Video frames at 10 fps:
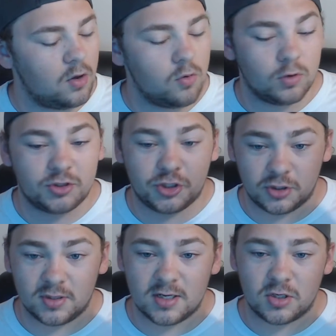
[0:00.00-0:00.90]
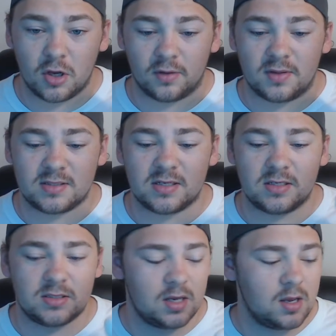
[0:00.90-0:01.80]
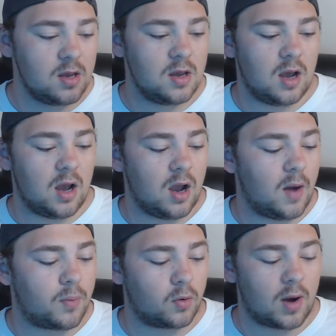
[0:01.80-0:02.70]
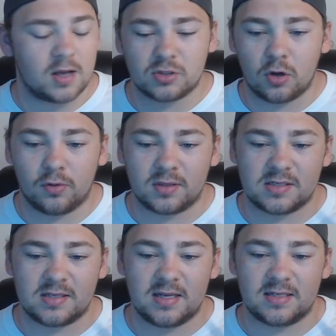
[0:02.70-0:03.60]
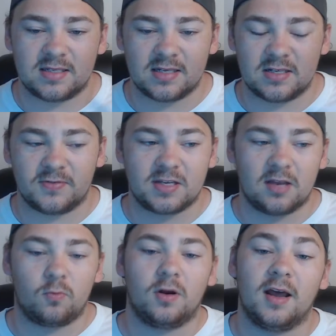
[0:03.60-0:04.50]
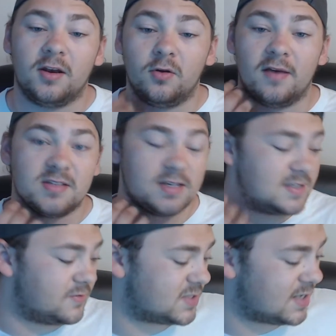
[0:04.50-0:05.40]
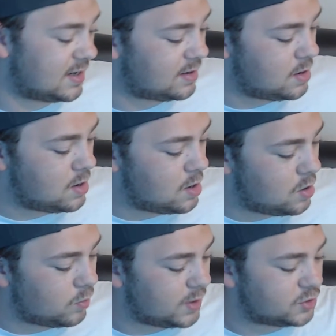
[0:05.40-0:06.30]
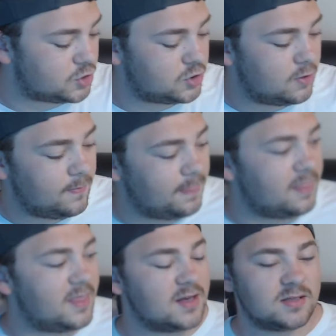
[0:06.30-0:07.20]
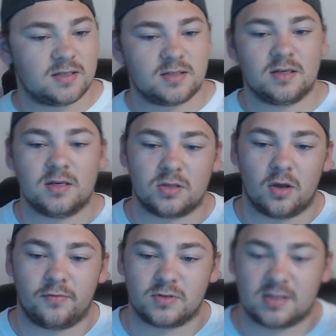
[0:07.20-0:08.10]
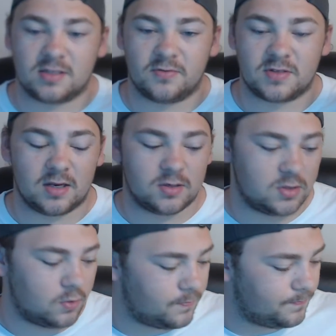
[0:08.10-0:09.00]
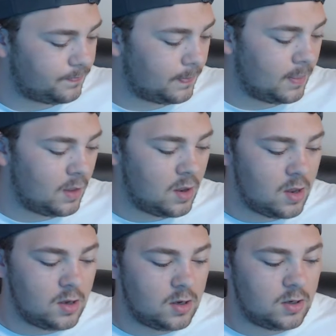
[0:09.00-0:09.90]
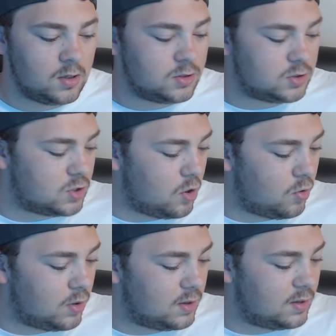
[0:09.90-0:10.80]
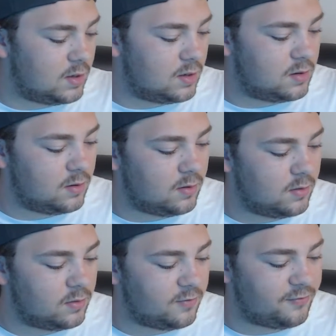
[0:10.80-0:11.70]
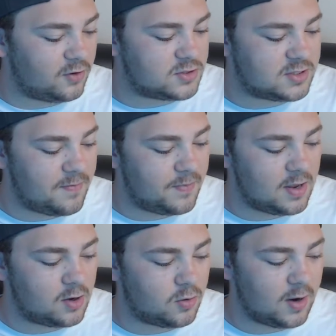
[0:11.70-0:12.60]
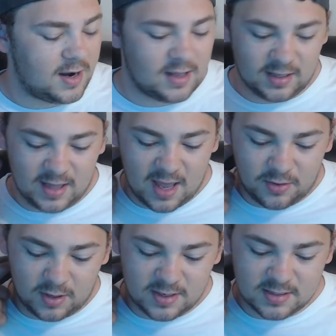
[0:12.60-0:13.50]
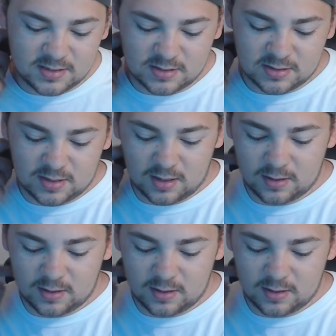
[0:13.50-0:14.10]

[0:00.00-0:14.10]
which is good. This is Paraso. This is the sensitive skin one. I do have sensitive skin, which this is good for sensitive skin too. So the first step in creating a lather is